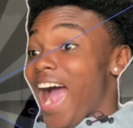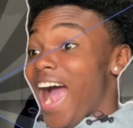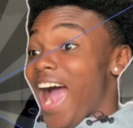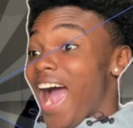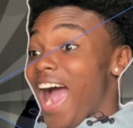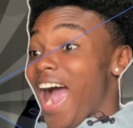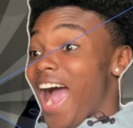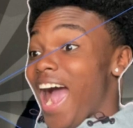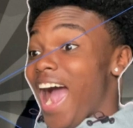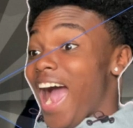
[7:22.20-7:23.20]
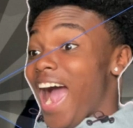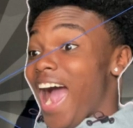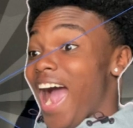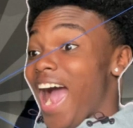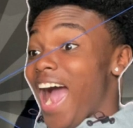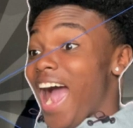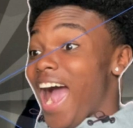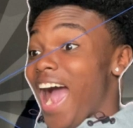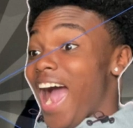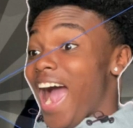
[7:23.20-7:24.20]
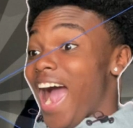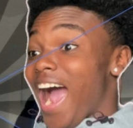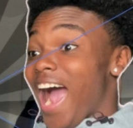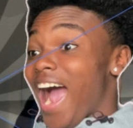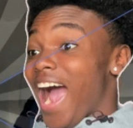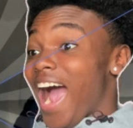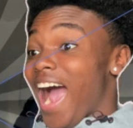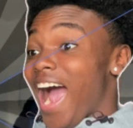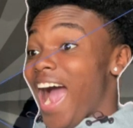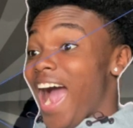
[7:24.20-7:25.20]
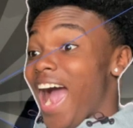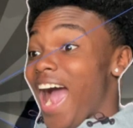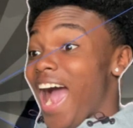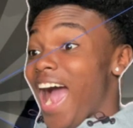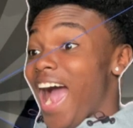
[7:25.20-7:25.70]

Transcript: Nobody speaks.